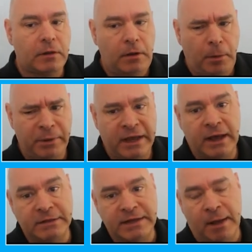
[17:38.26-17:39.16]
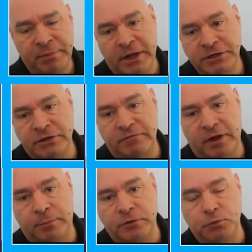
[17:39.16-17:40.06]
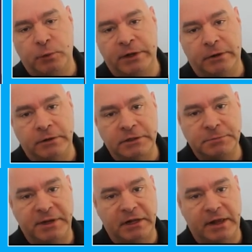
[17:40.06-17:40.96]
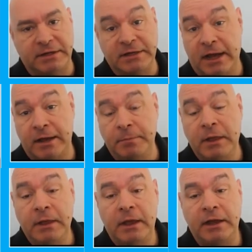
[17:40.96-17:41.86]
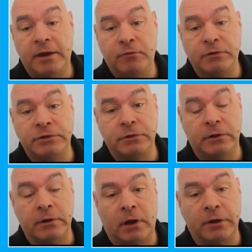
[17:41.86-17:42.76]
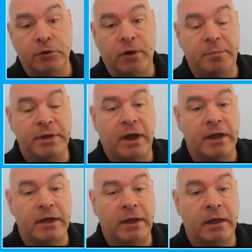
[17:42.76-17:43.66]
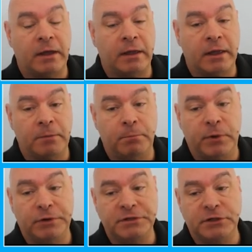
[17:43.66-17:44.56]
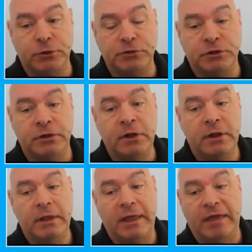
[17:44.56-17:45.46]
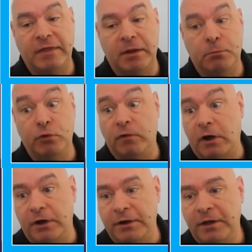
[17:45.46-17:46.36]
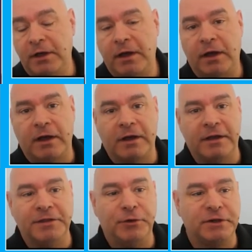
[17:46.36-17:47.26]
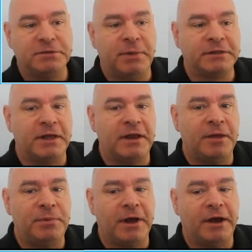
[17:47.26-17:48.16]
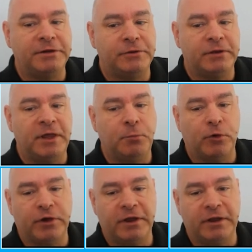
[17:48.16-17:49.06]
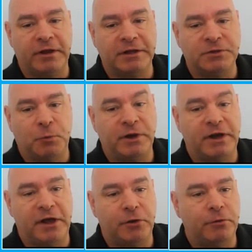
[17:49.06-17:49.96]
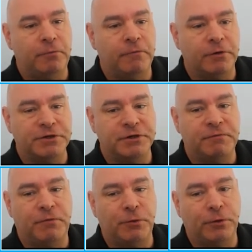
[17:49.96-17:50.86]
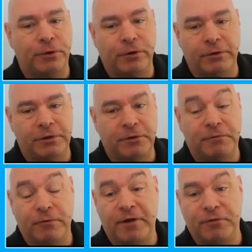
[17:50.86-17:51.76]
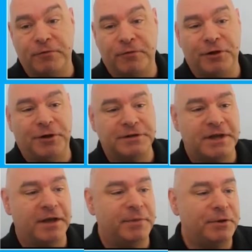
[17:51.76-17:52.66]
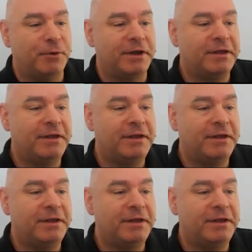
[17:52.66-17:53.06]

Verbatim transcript: because application developers will spend a lot of time and effort on your API and build a solution and then move on. And they'll expect that API to keep working in its 1.0 version for forever, for a long time anyway.